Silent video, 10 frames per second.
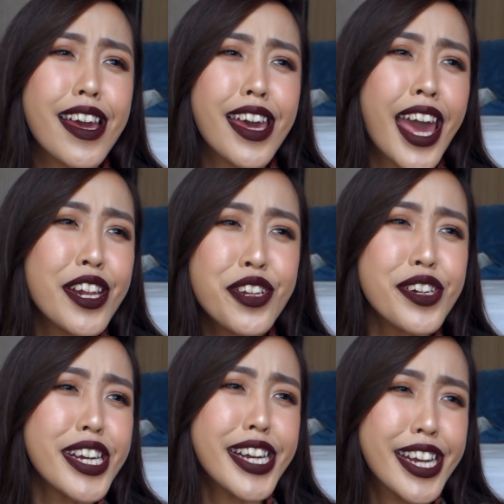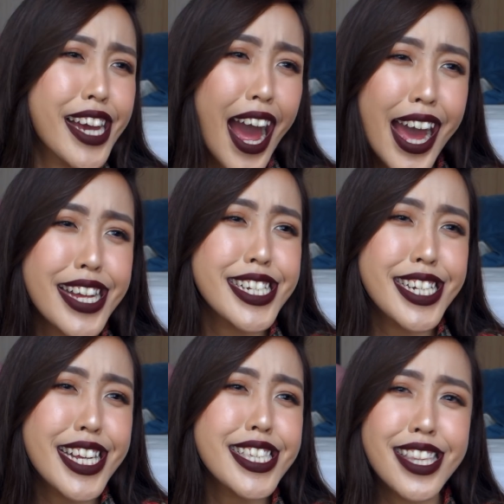can you guys
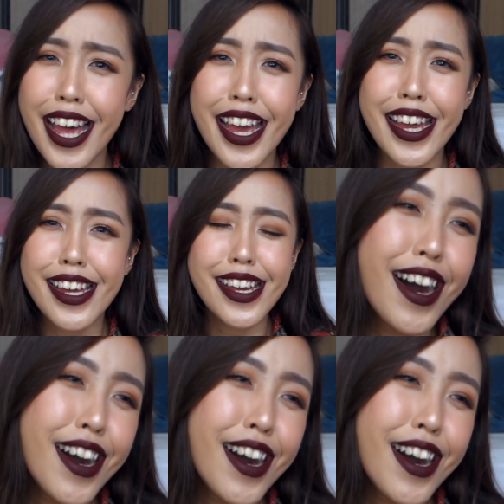just like,